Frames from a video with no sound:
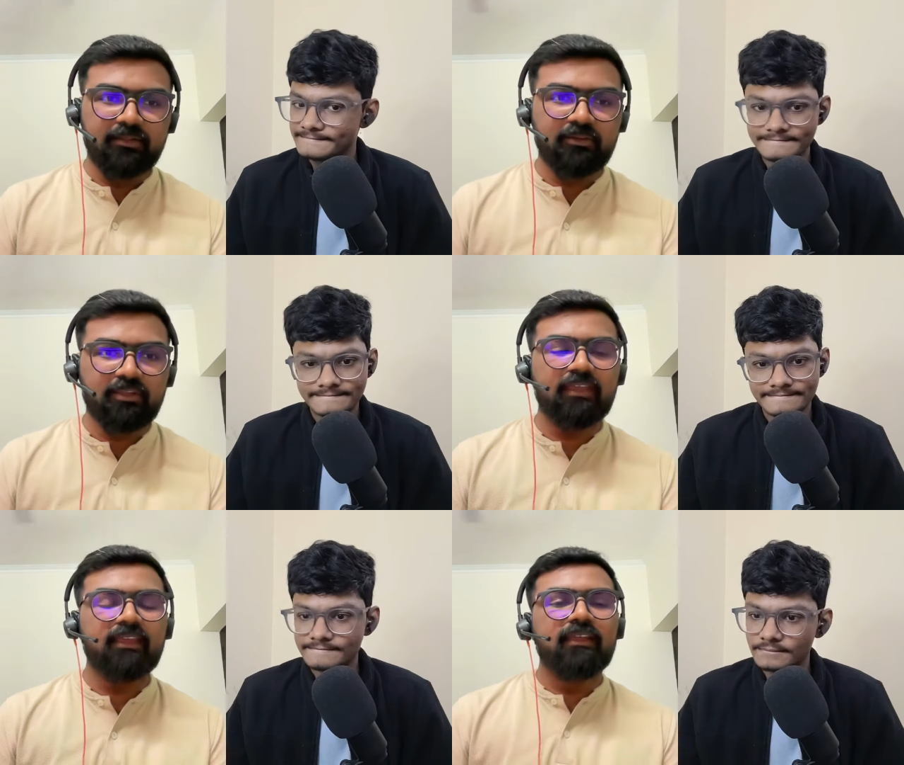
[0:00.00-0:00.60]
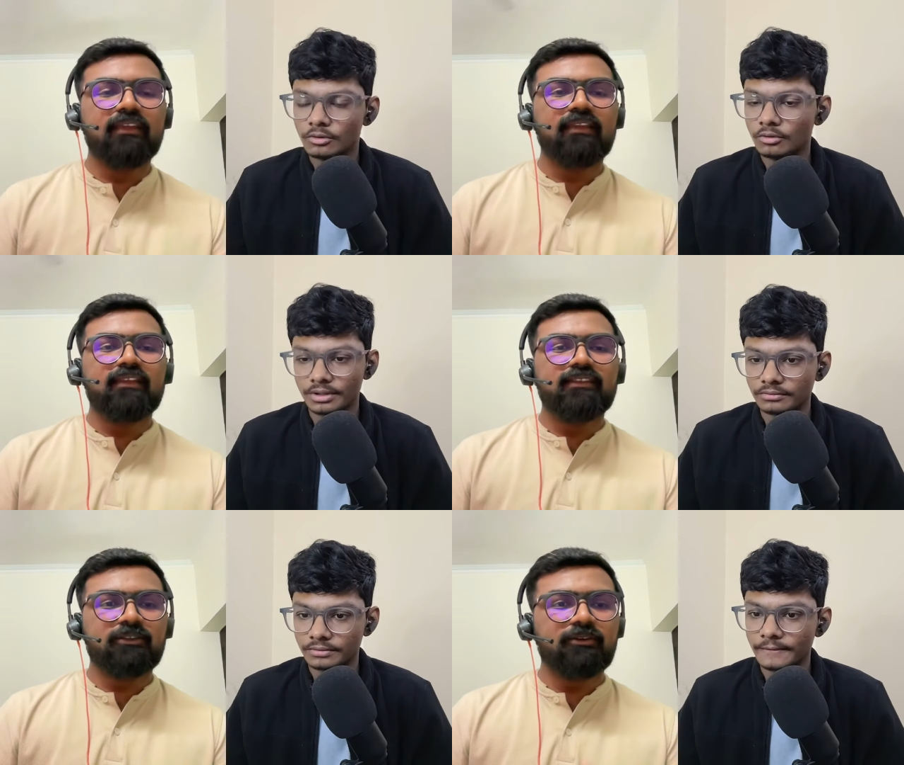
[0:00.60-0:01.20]
Speaker 1: okay
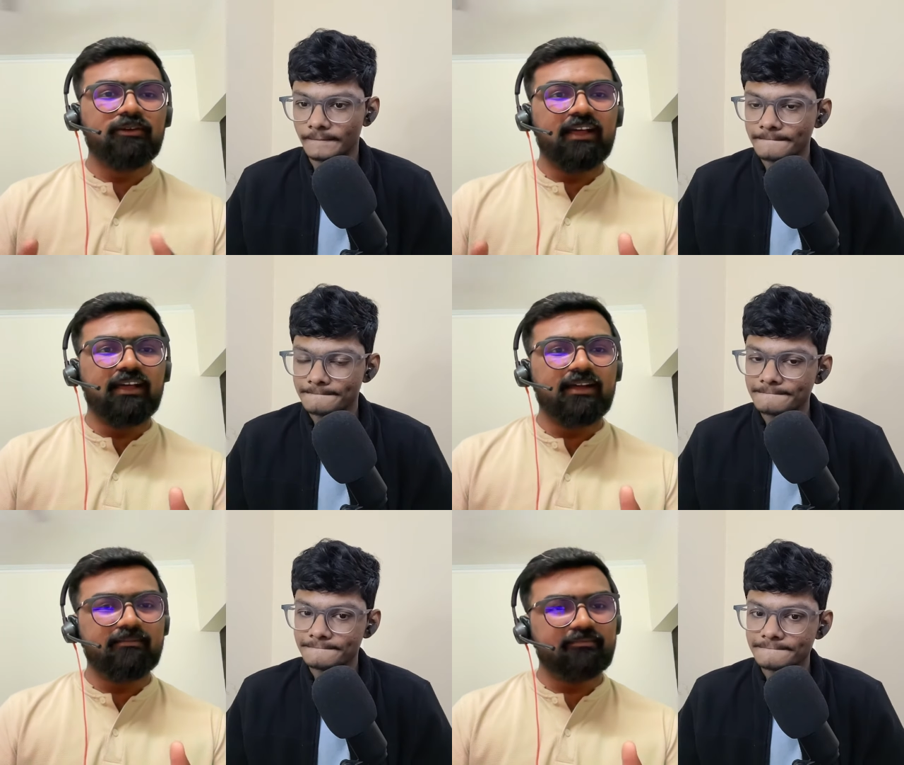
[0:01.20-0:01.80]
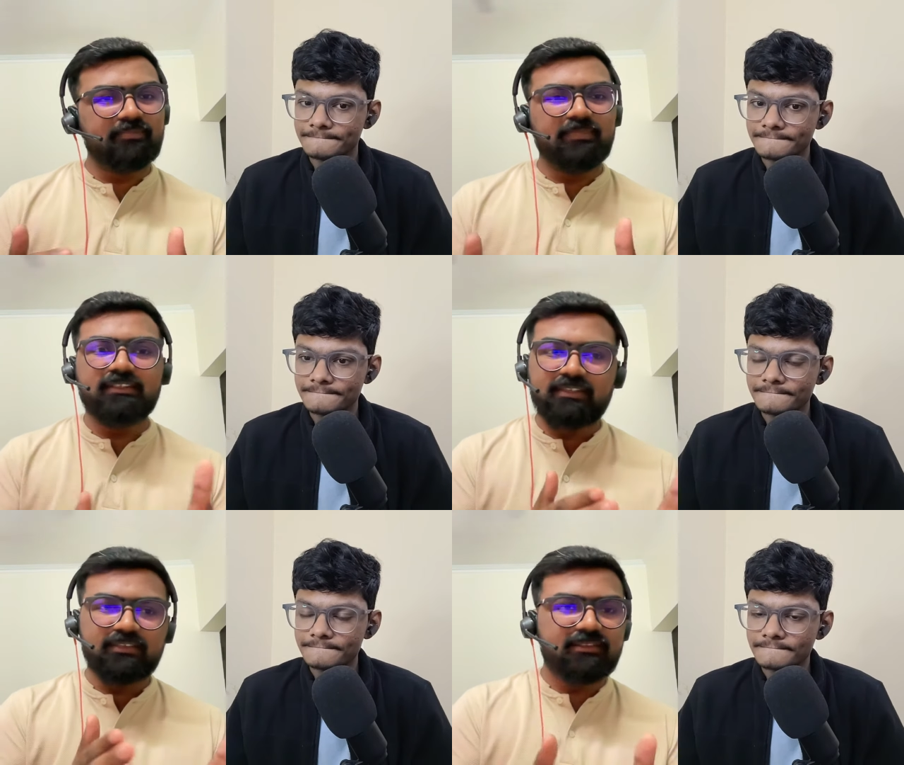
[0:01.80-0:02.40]
okay so uh,
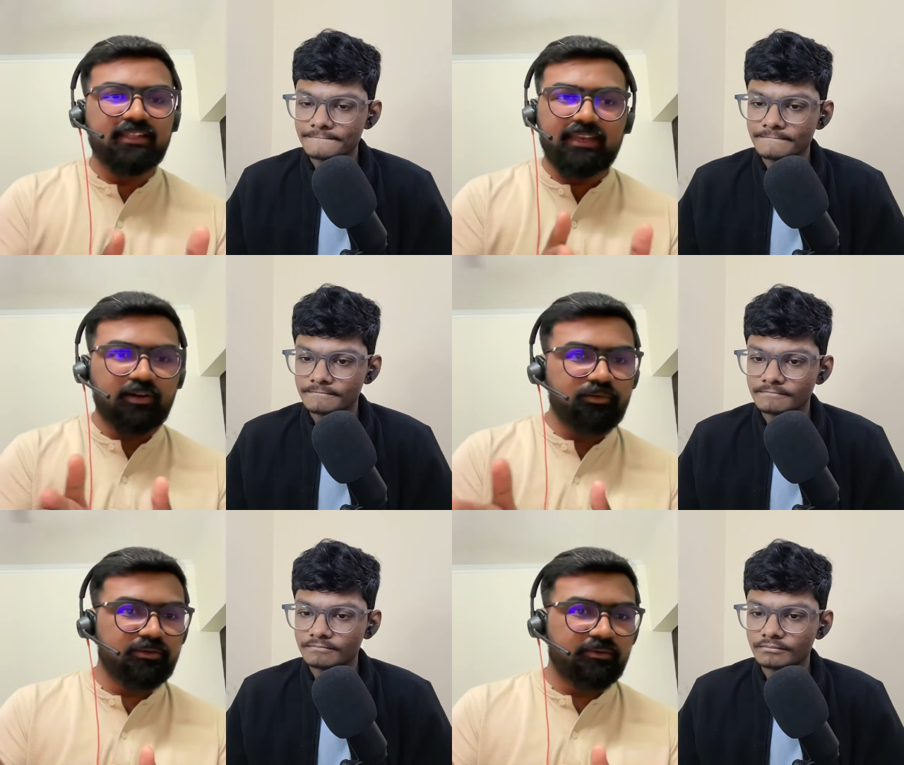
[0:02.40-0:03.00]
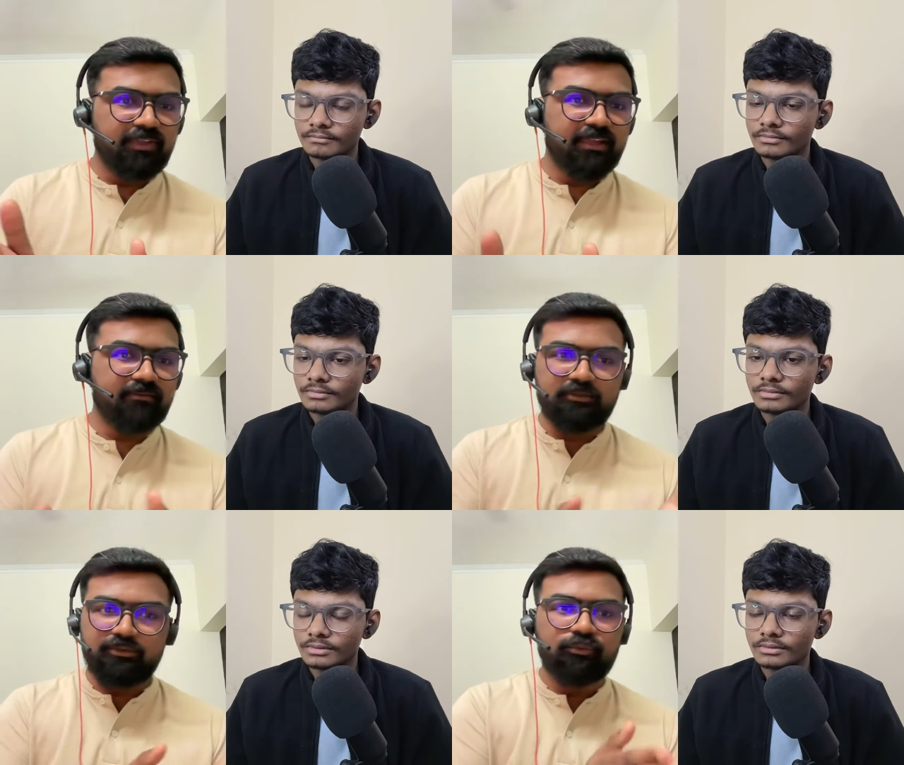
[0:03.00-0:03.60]
this is the route we
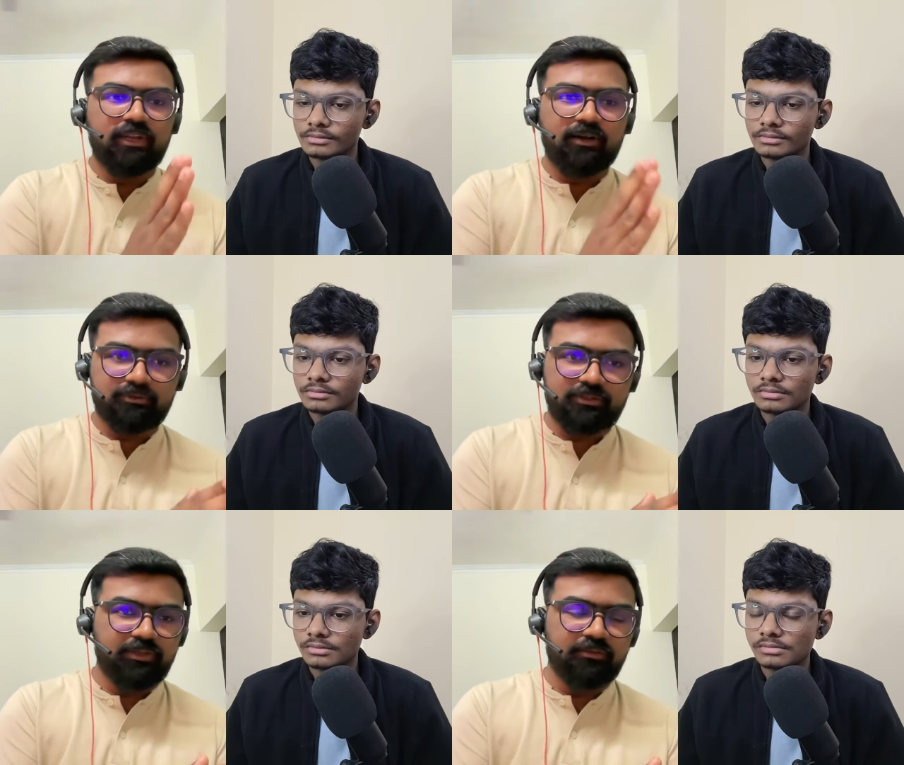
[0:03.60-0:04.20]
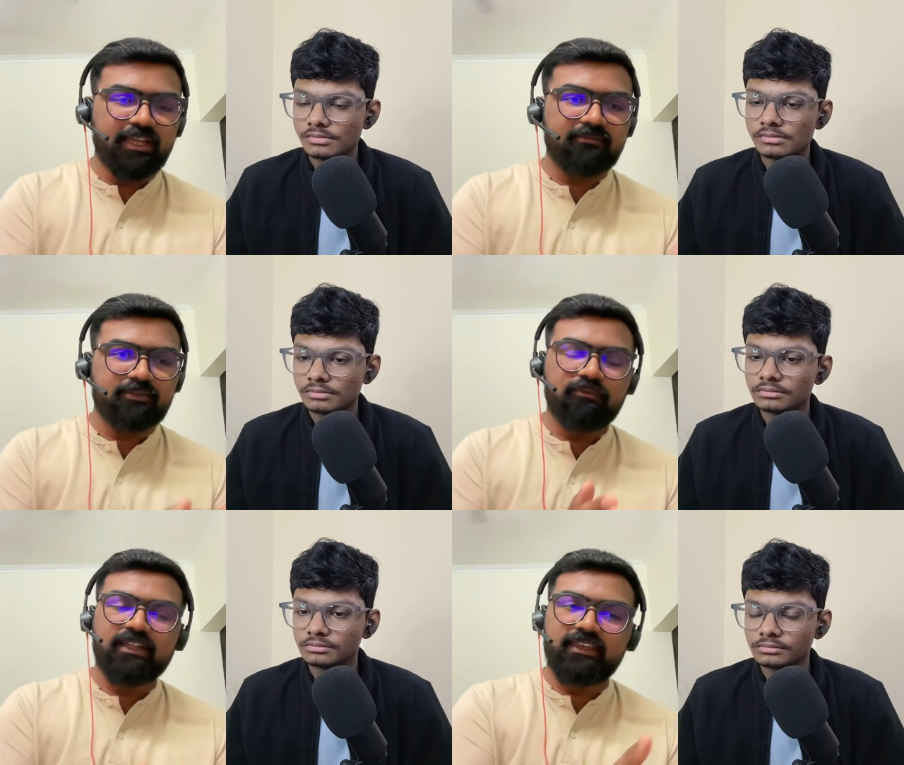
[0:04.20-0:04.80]
have the two routes you have
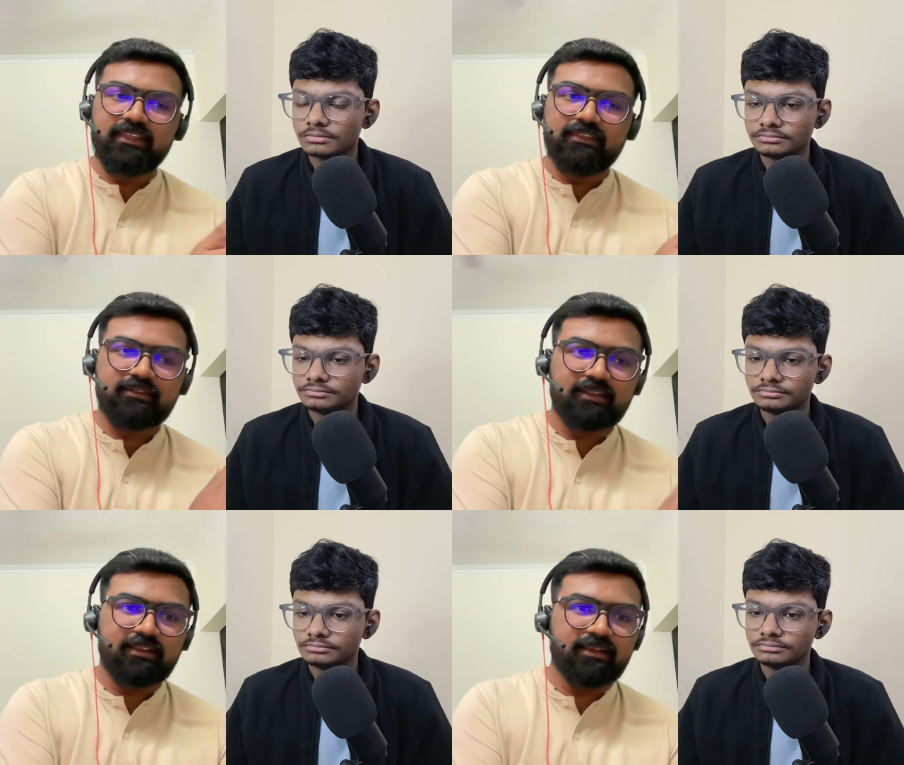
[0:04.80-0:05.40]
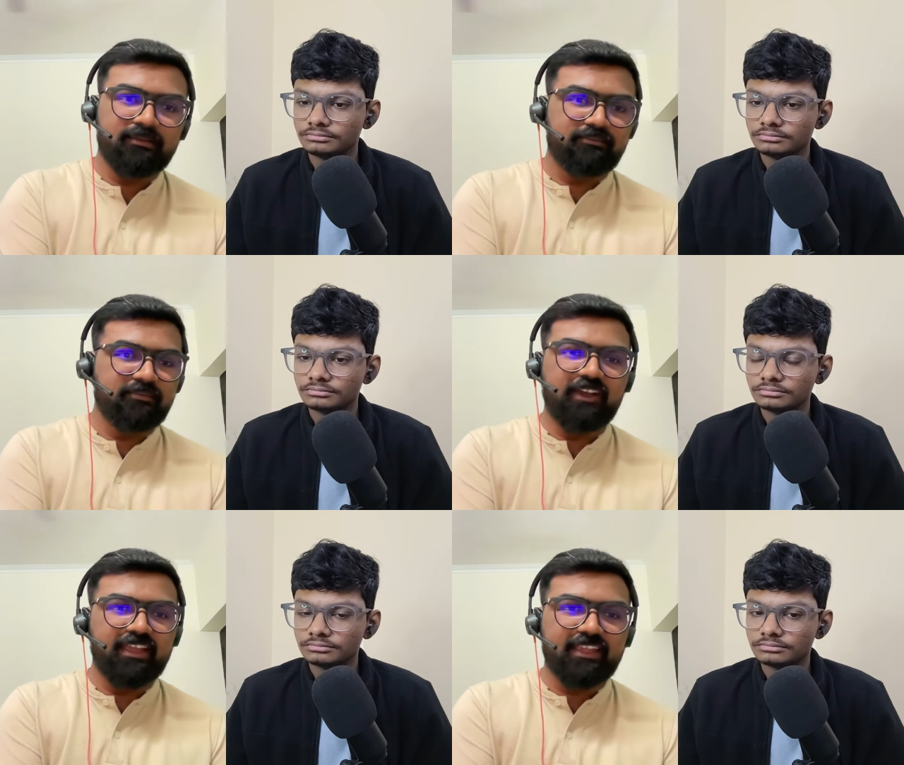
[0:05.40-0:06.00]
so one is uh,
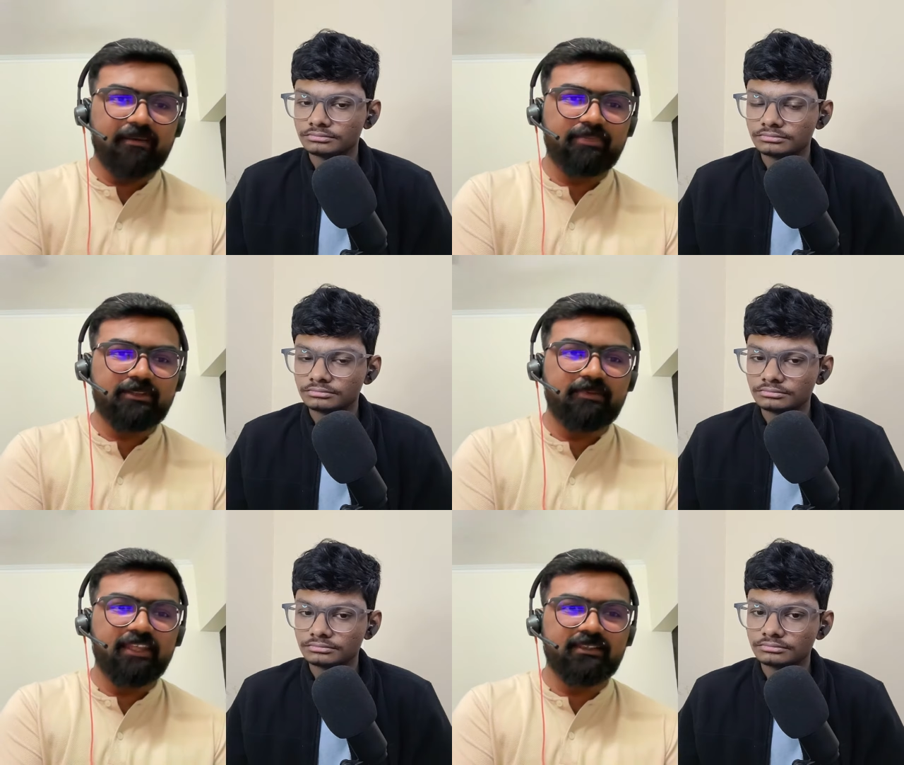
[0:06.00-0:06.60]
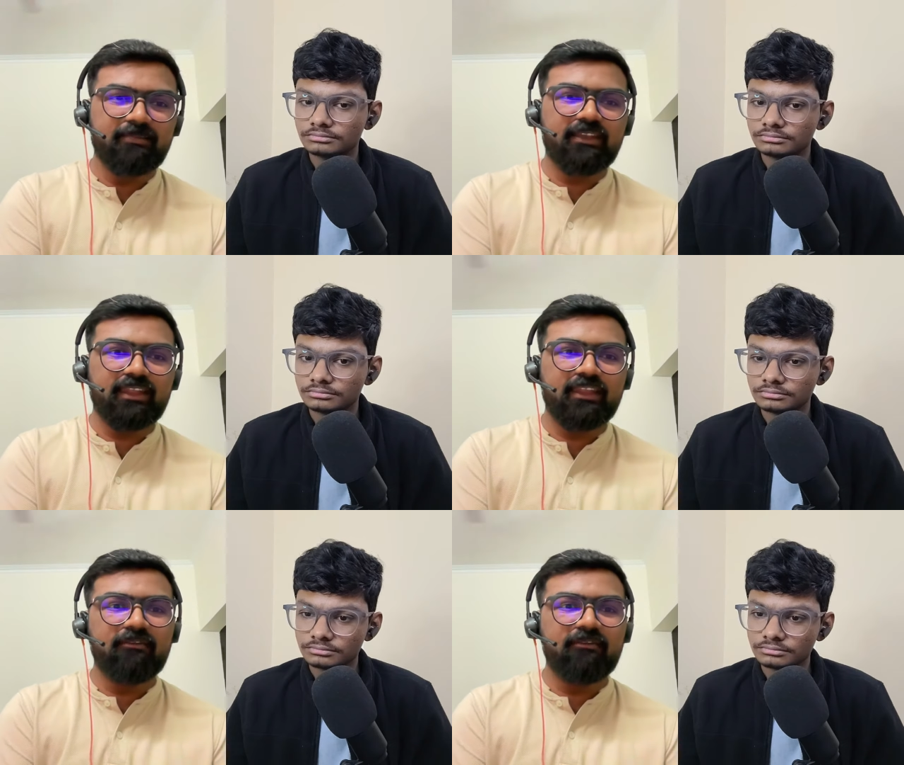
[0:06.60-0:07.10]
via campus placement in